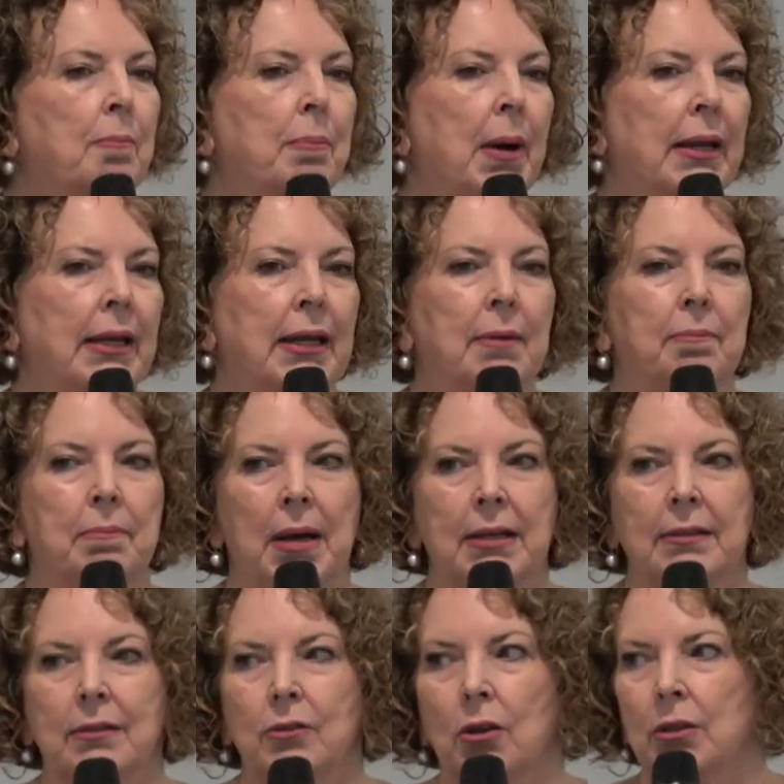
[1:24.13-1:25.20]
But it
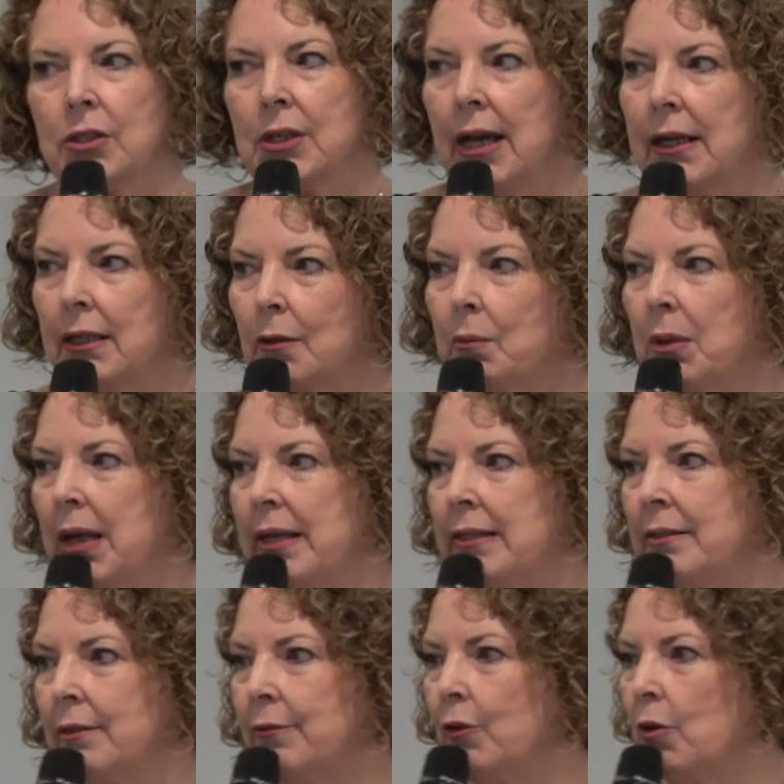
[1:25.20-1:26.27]
must not take the
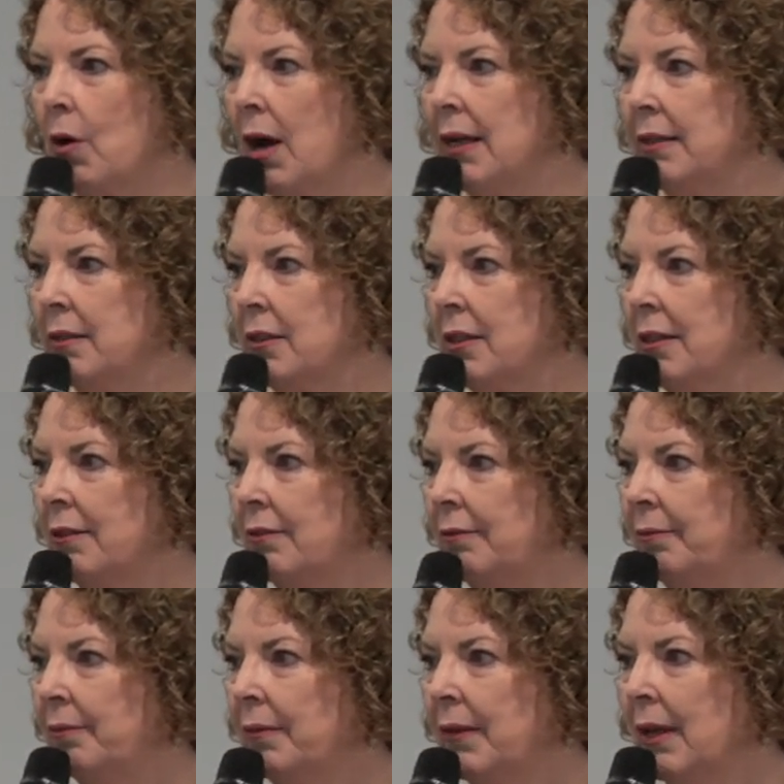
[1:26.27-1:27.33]
place of Christ.
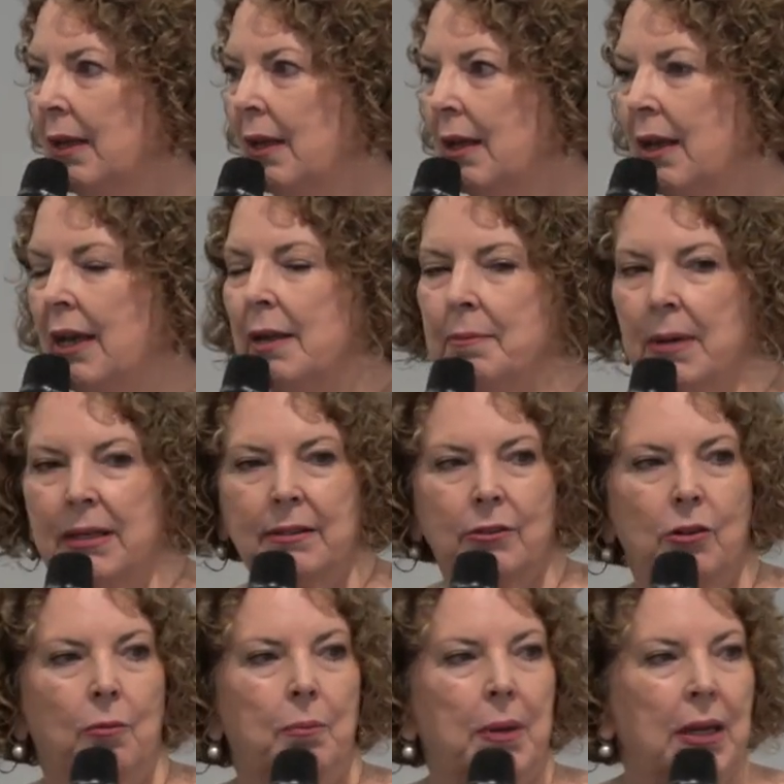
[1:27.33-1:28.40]
It must
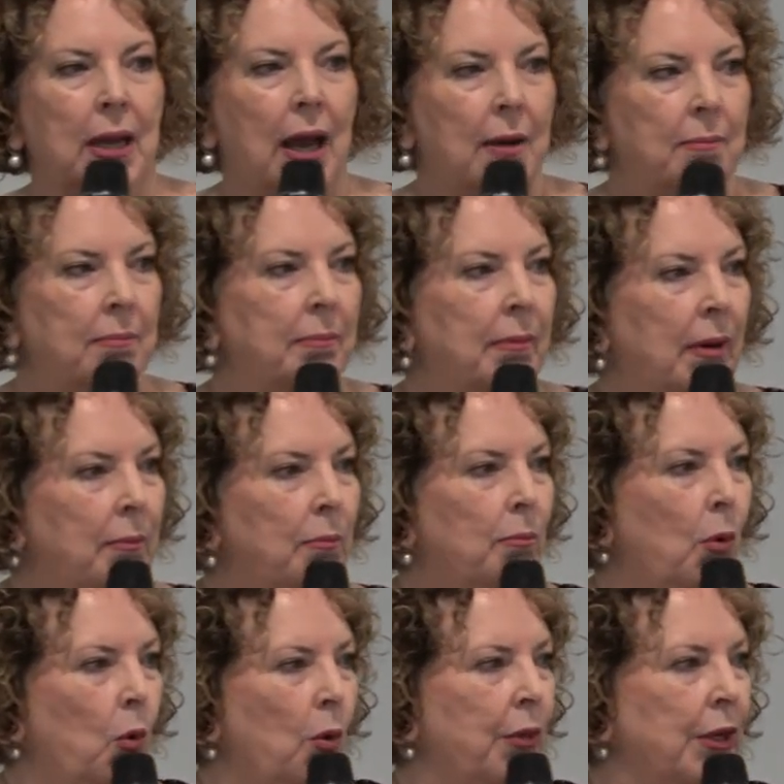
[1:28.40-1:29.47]
not become
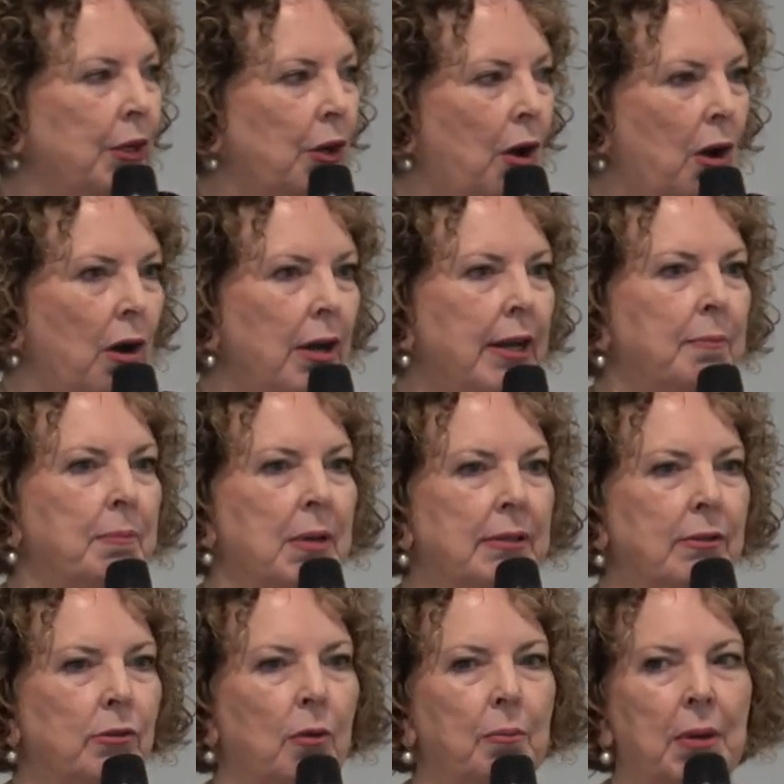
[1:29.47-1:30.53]
more than God. It
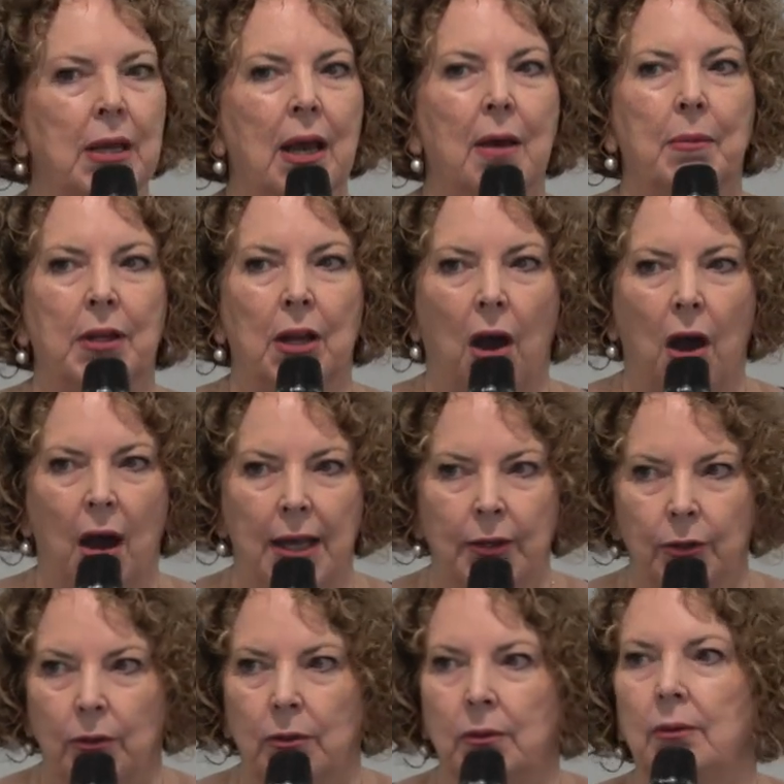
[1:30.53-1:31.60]
must not become an
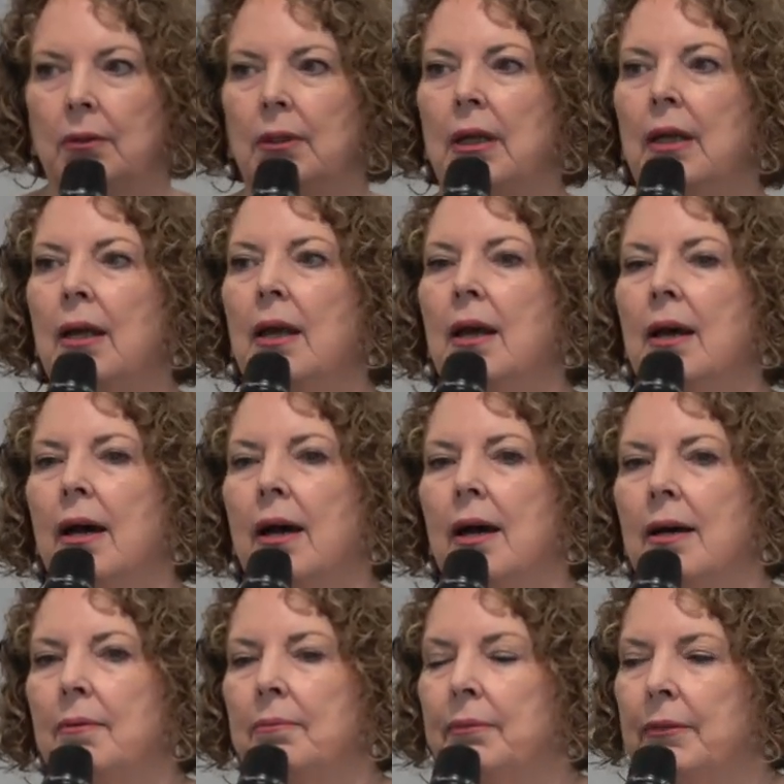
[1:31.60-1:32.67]
idol.
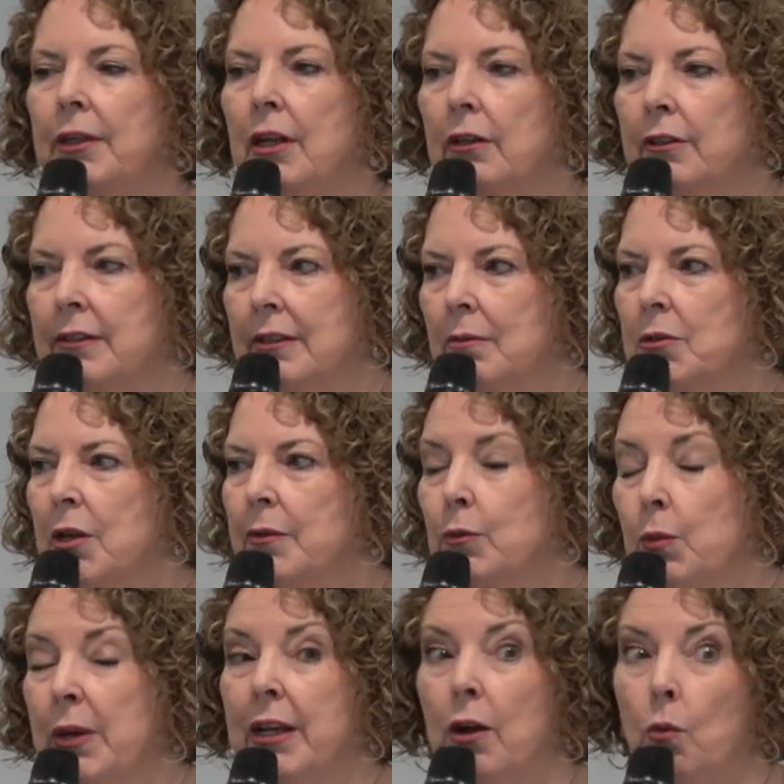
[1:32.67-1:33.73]
You know, because sometimes
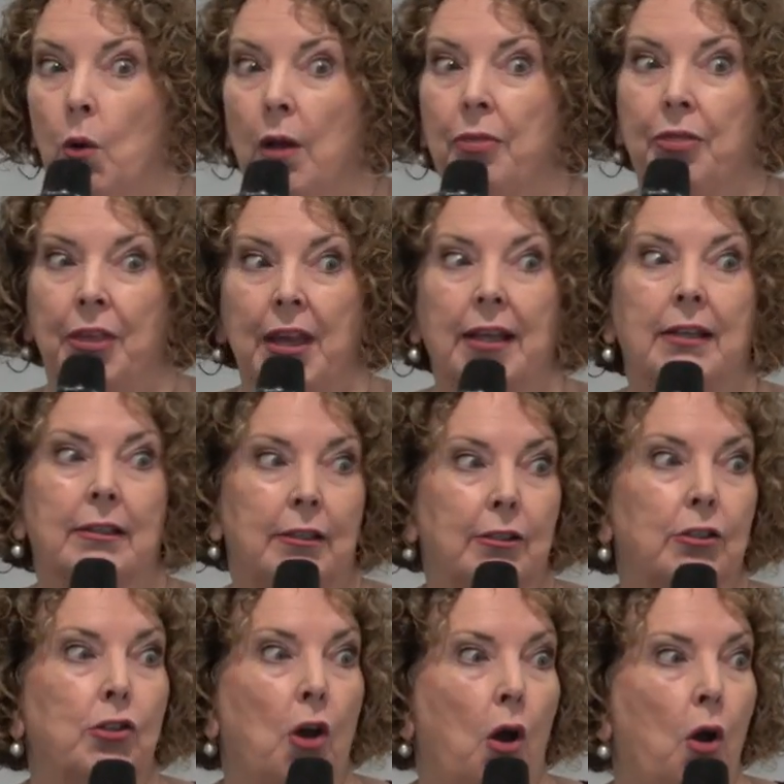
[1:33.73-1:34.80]
we can want things
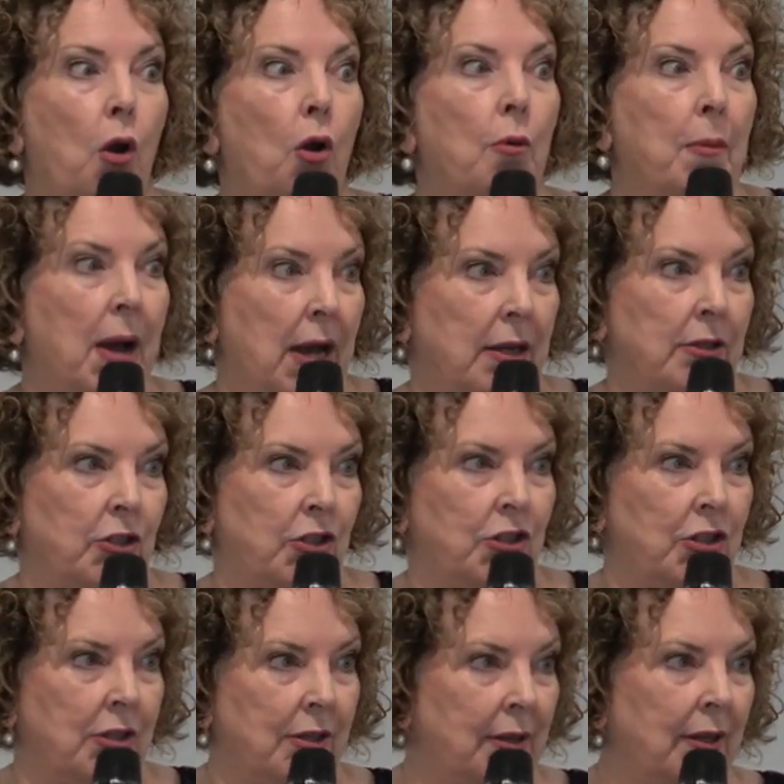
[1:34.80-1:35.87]
so
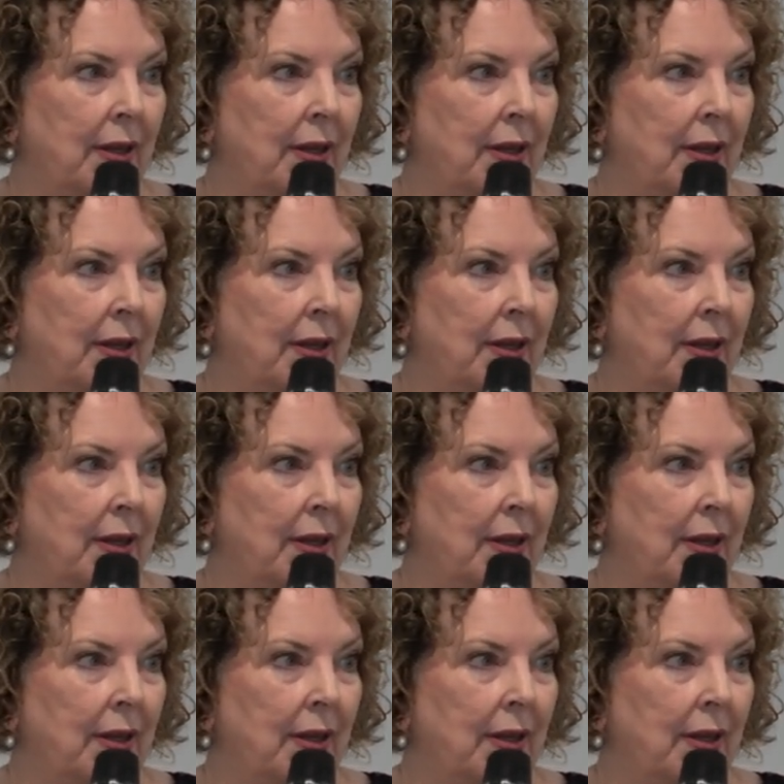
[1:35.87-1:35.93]
much